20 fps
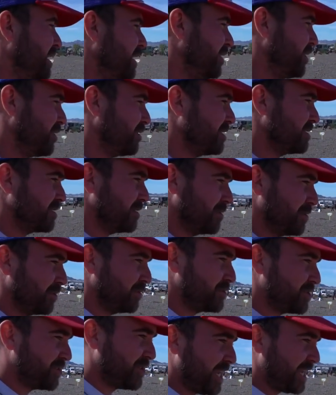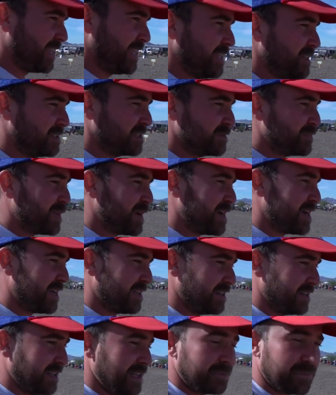and there is a little check-in
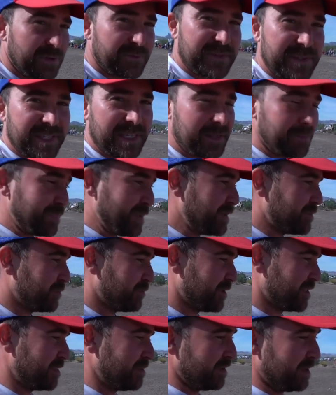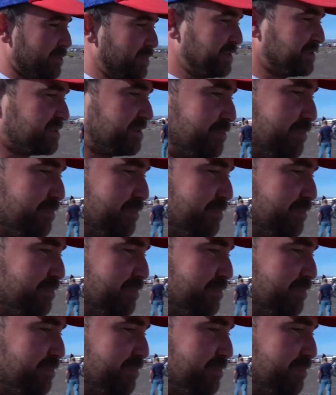spot, and we've seen people with a bunch